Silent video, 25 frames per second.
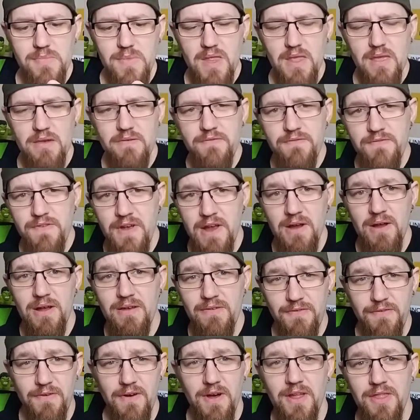Very
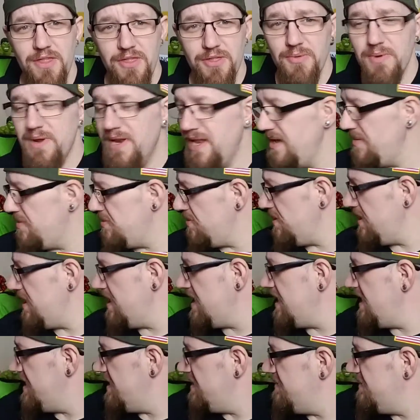fun 3D printing. It is